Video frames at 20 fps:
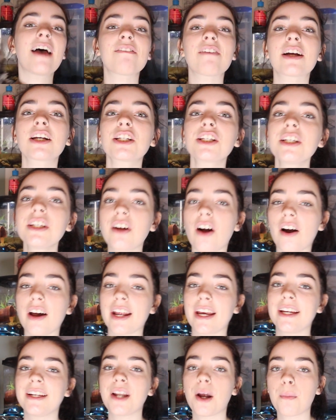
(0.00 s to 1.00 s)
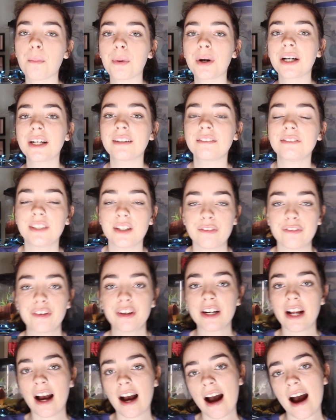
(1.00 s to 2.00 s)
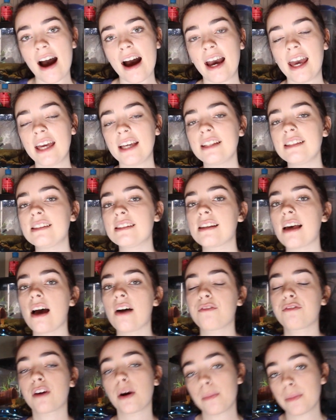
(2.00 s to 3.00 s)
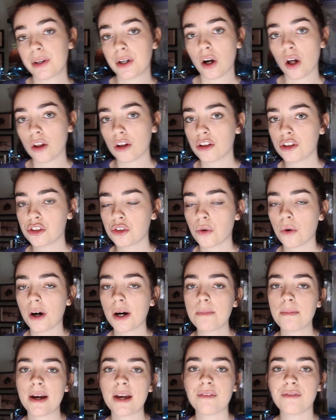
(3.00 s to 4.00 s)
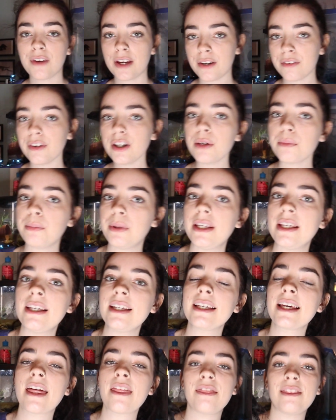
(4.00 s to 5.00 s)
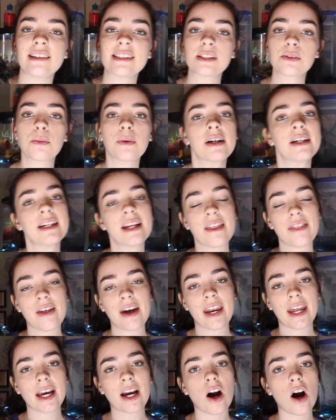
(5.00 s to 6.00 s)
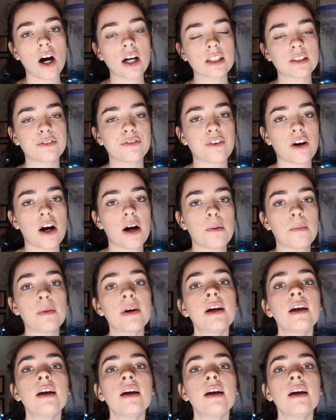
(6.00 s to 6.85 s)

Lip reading: I've actually got a number of different hides from the dollar store. My favorite being this one that I got from